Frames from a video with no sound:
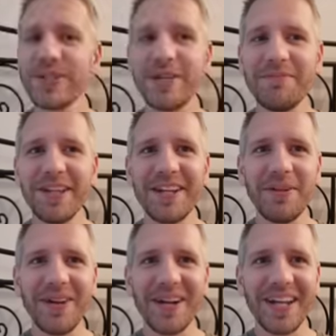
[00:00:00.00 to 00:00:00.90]
complain
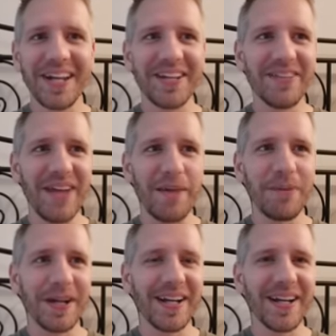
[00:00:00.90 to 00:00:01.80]
about not getting enough
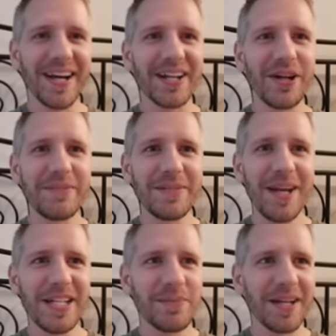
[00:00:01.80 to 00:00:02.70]
epic Crimson
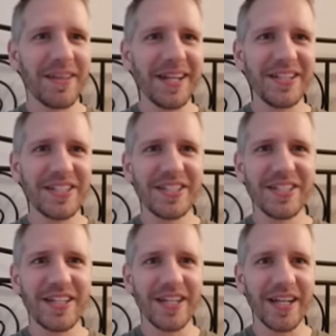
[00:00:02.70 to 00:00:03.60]
Mains, but I think it's because
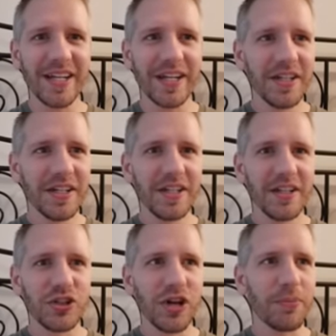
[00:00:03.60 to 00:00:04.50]
the
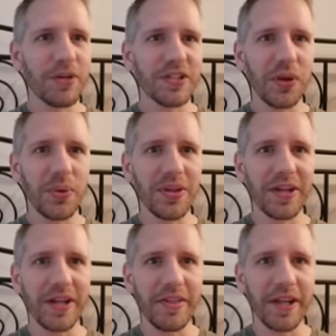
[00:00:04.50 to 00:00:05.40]
drop rate is lower than
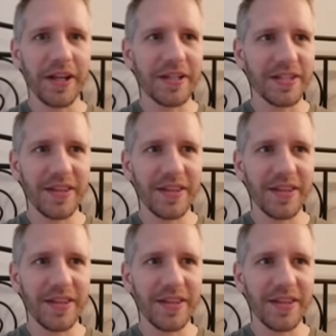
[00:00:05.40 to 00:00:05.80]
I think it is. I